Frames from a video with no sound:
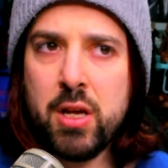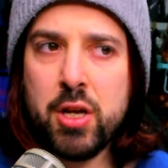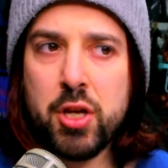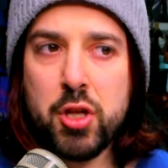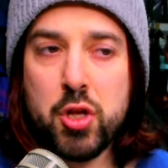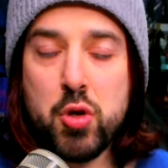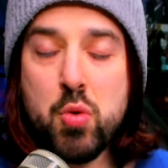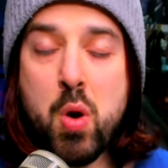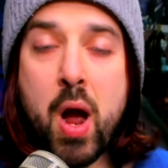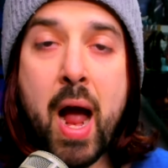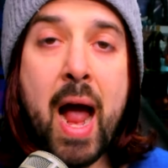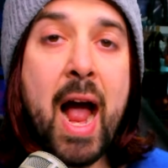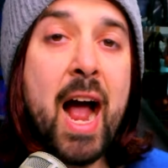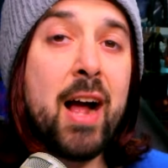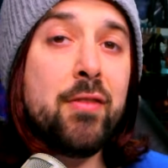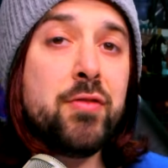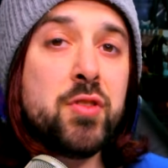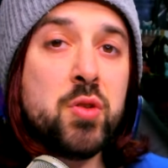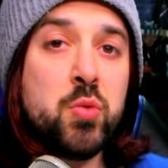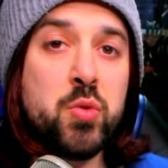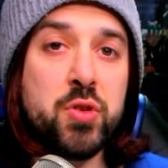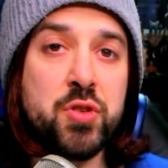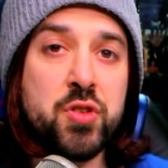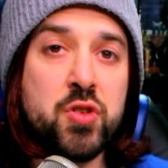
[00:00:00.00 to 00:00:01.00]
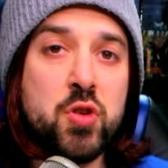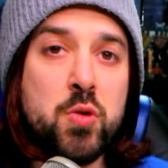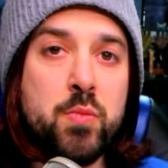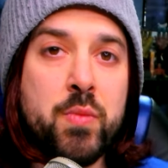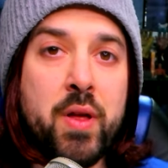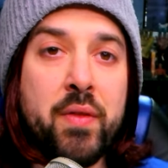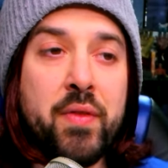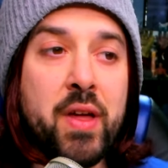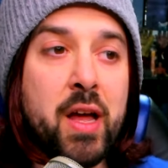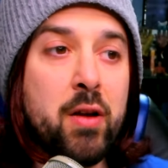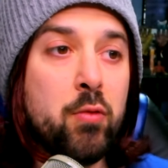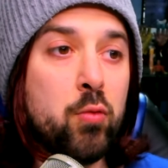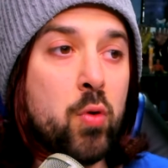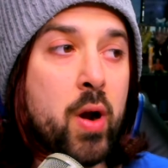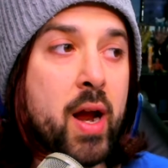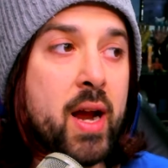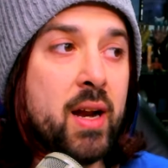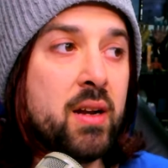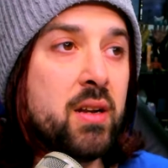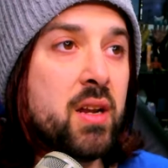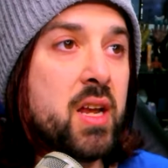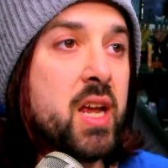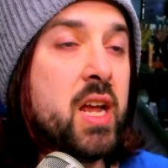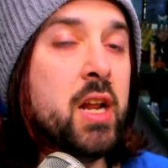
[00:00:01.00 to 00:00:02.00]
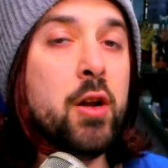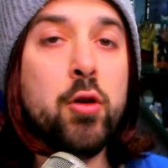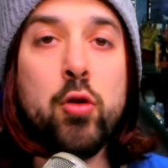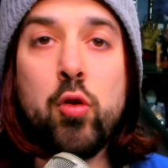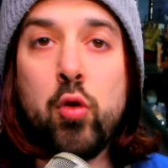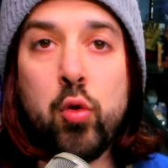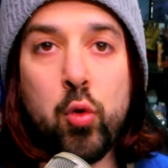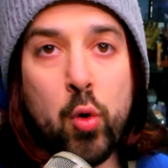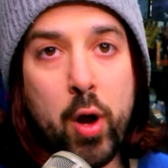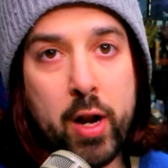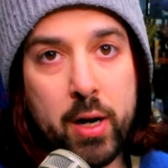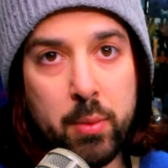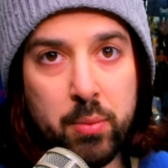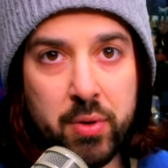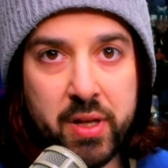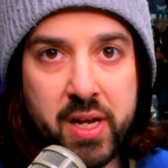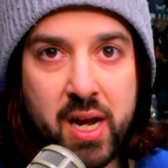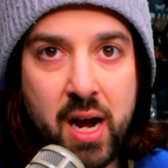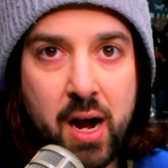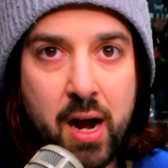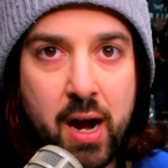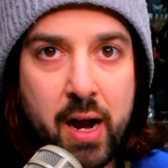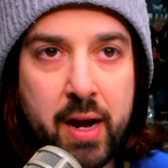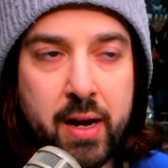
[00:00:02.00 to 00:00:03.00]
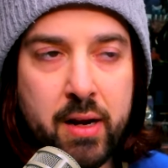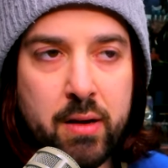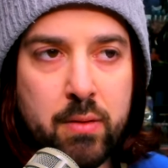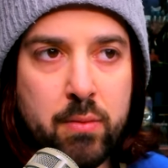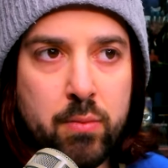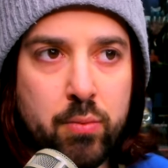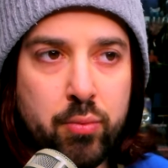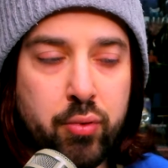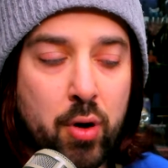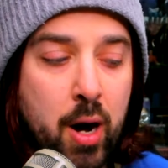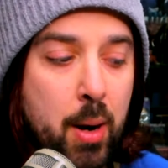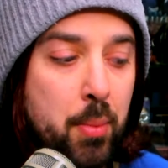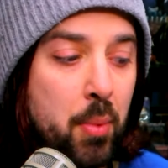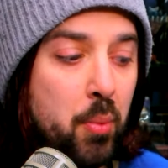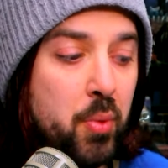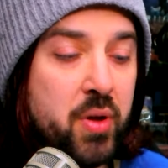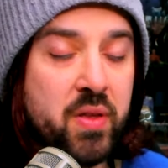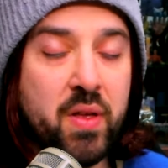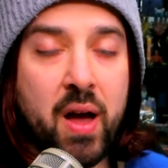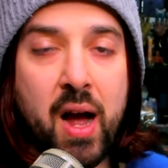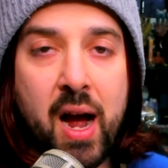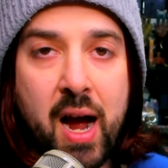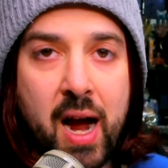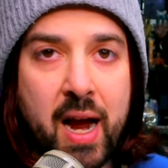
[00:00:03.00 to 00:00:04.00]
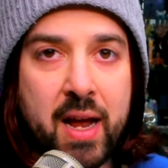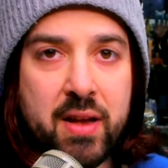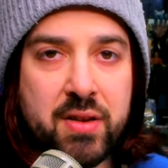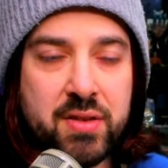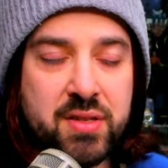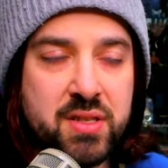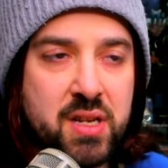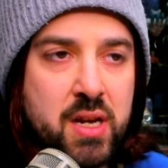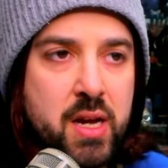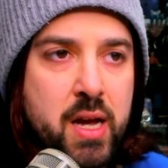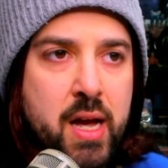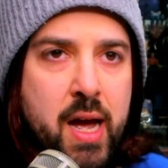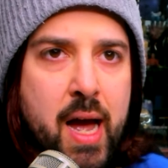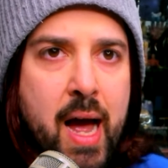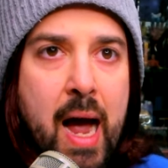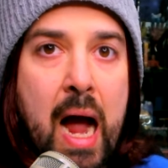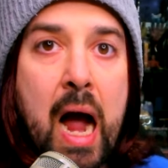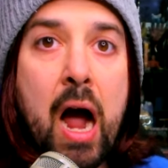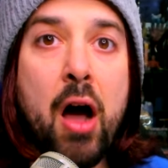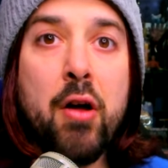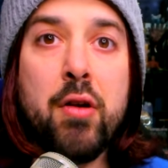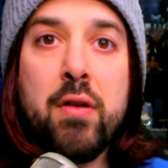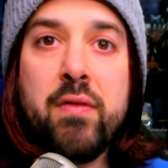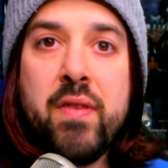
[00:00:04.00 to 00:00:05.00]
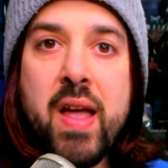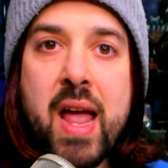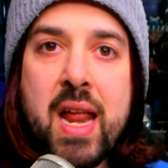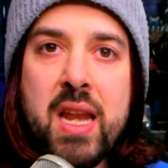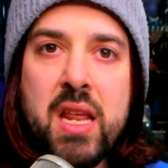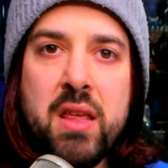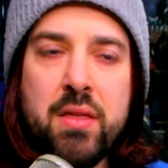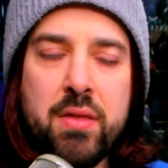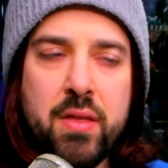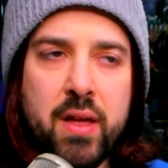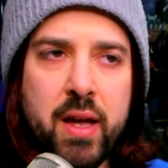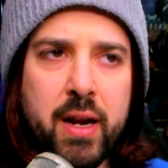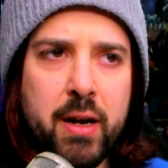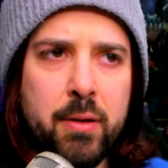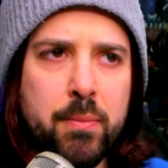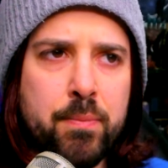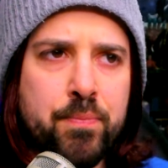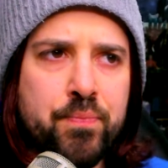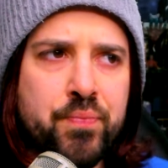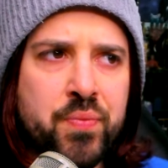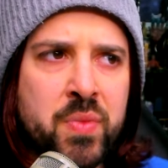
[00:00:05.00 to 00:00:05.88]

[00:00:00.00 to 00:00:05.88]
You have to assume that that ranked incredibly high, probably the highest out of anything.